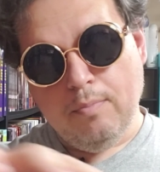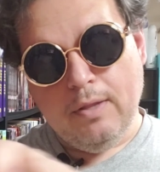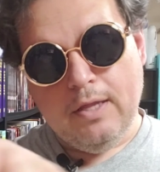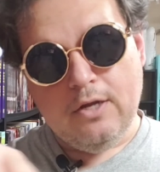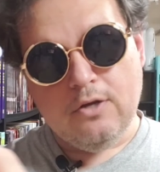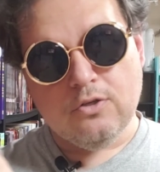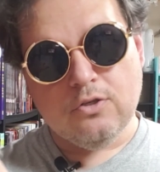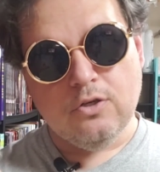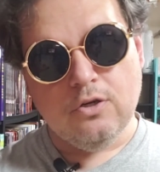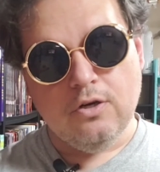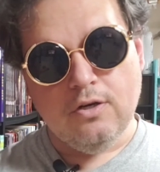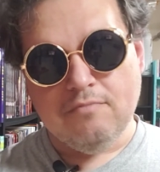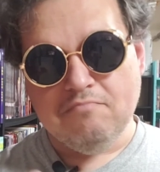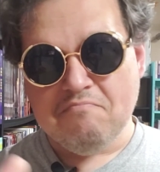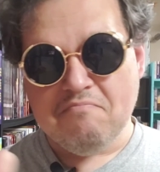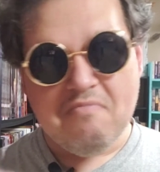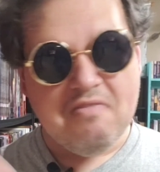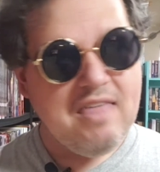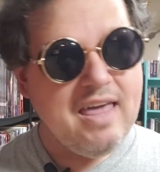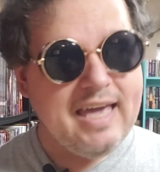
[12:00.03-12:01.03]
player's turn,
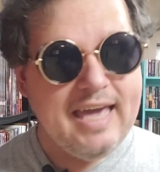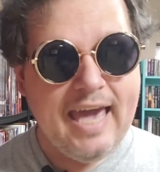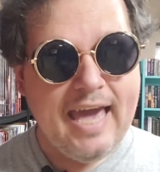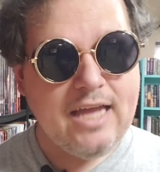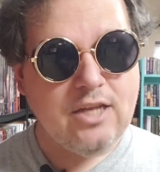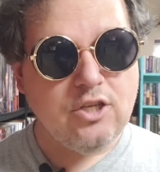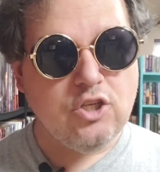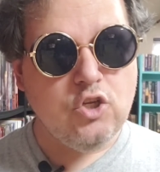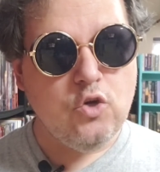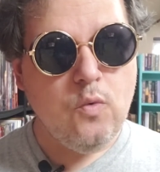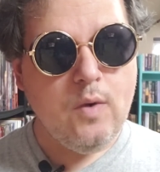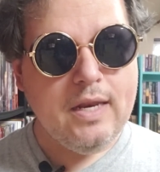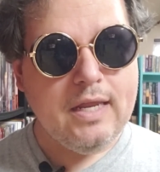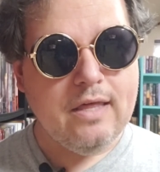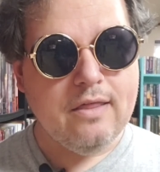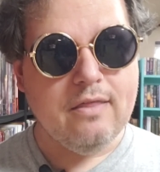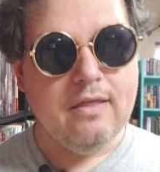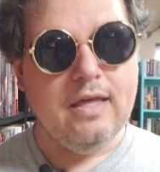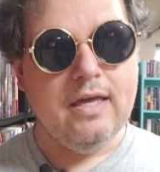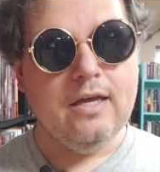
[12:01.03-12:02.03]
they can't do
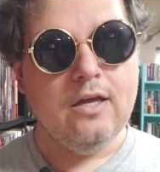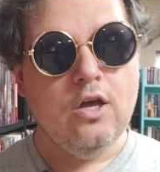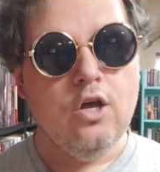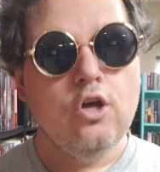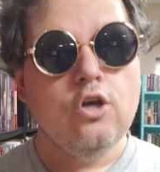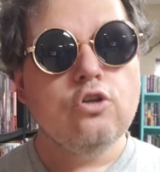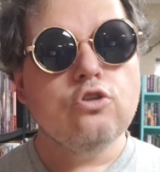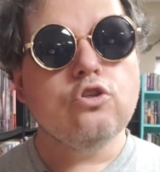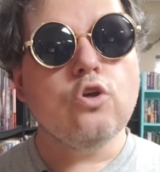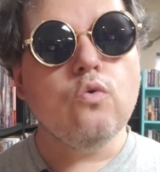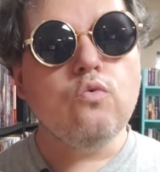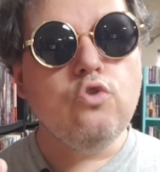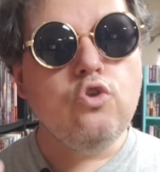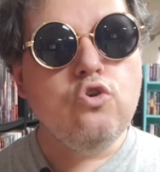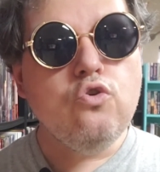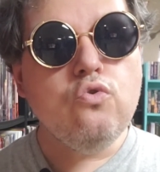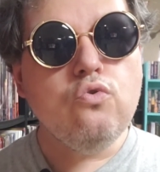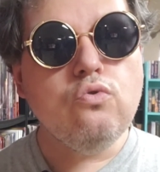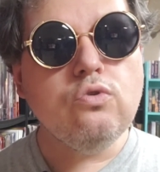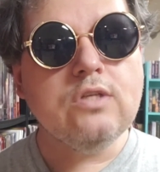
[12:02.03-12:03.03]
anything. So
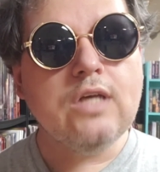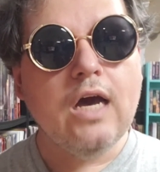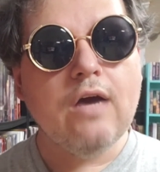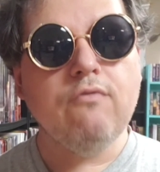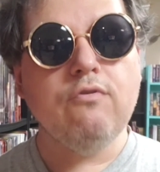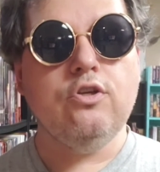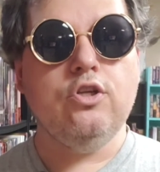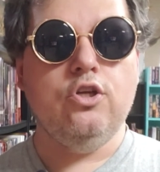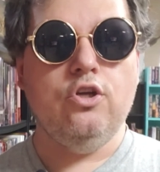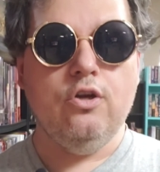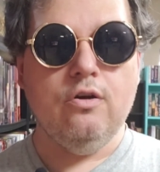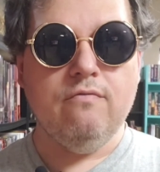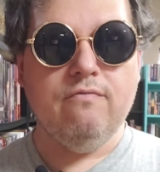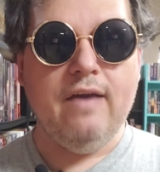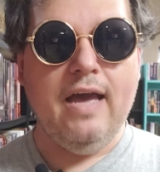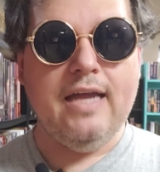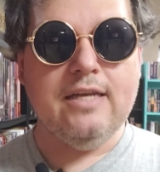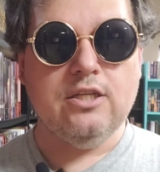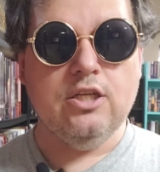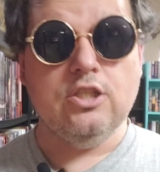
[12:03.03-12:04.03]
use cover to your
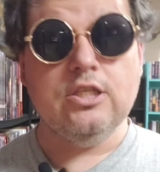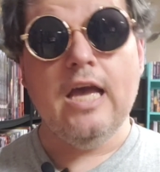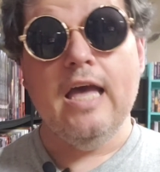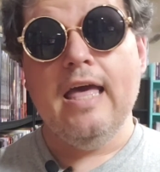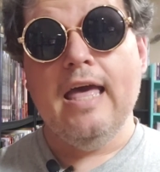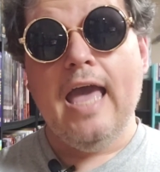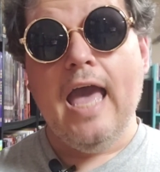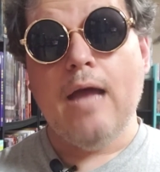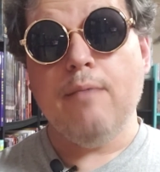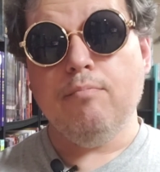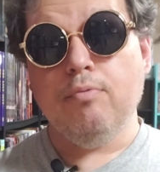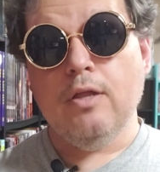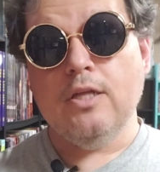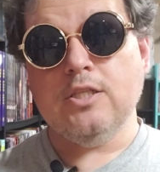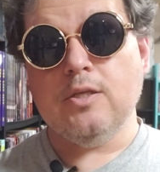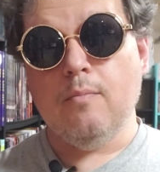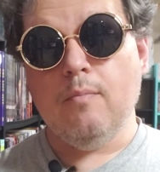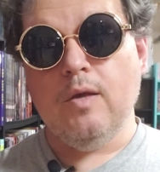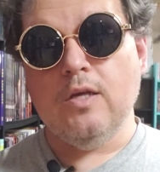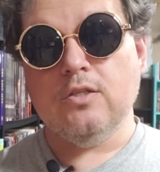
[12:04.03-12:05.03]
advantage. And
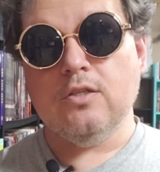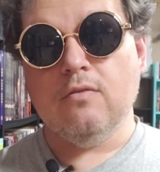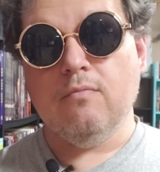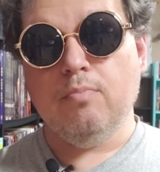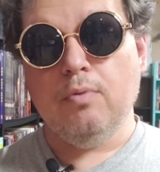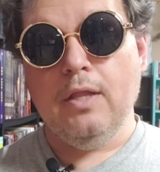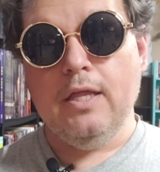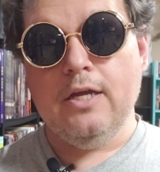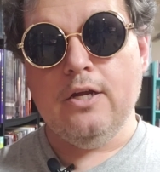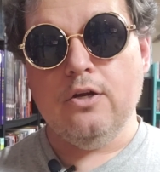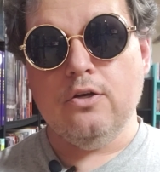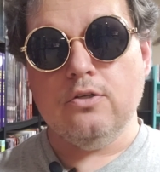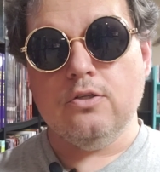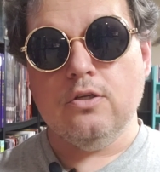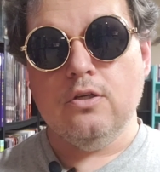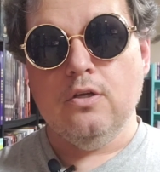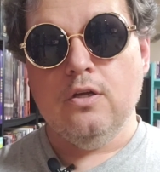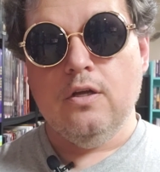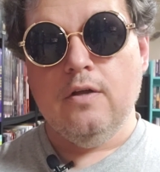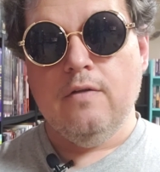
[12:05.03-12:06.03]
plus it makes the
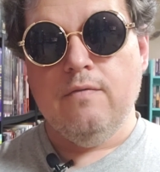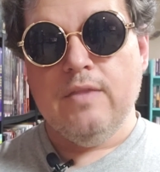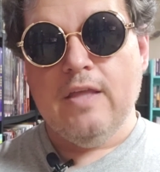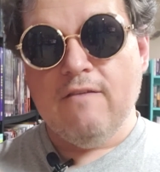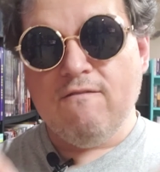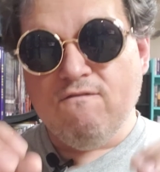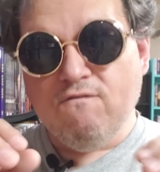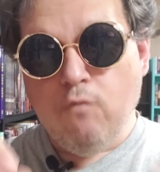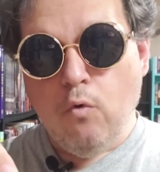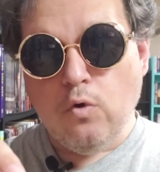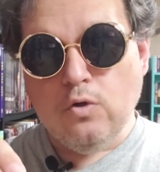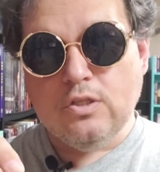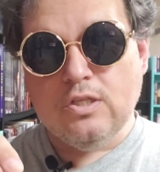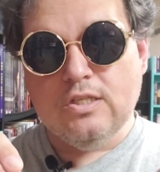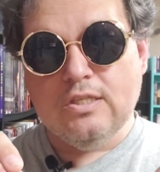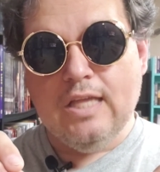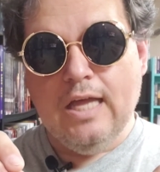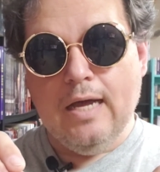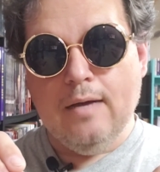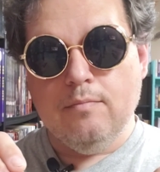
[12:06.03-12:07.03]
players, it
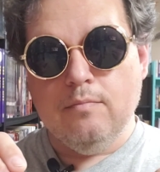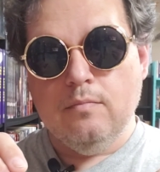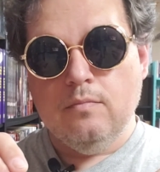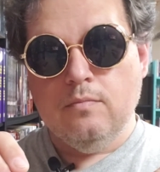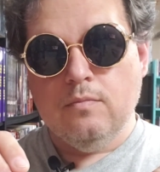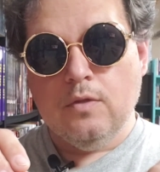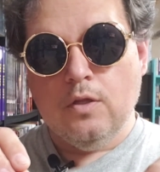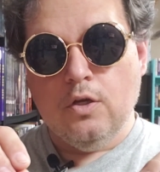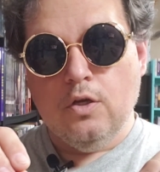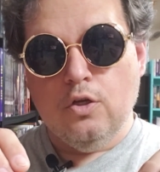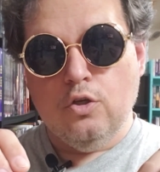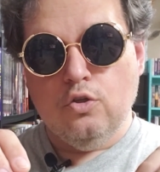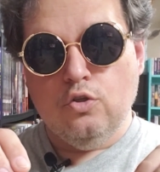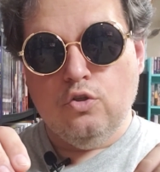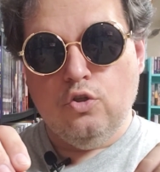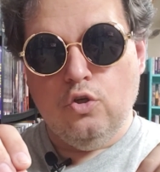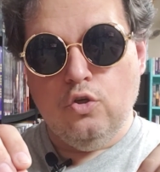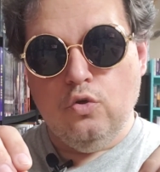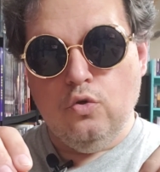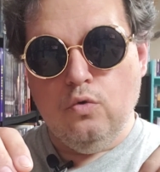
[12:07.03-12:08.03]
forces them
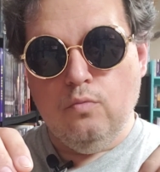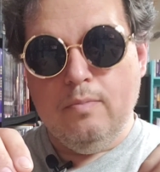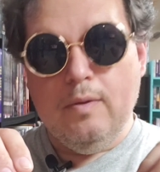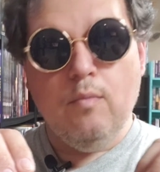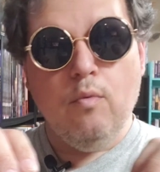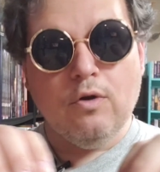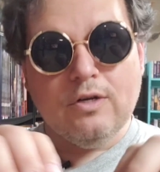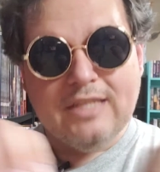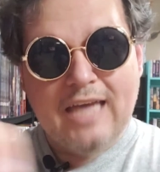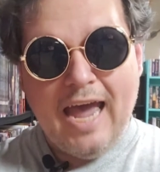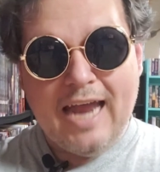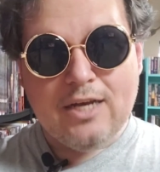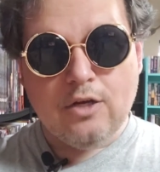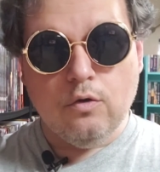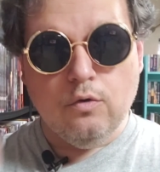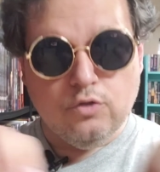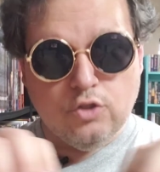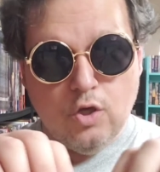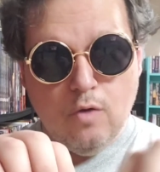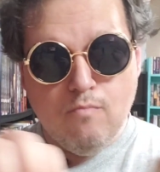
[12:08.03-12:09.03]
to be more
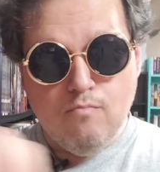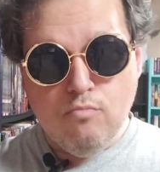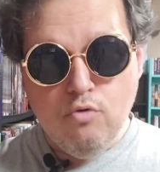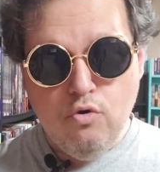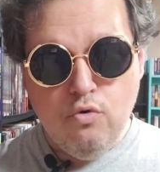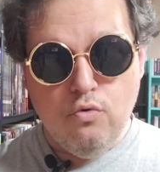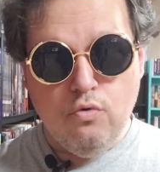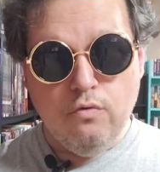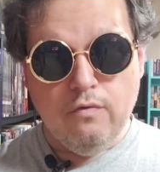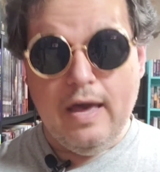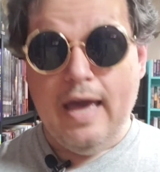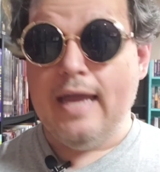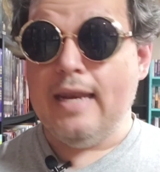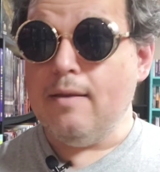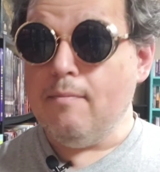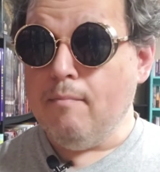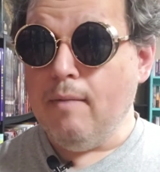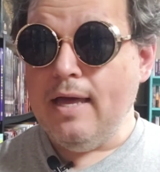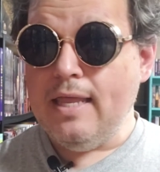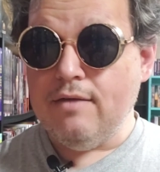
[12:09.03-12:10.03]
tactical and to move. And
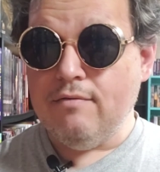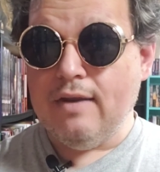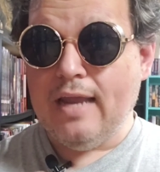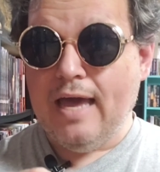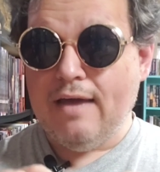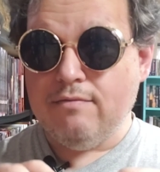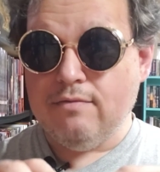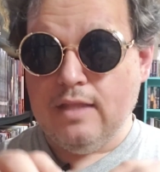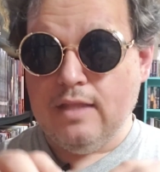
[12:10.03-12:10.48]
they may even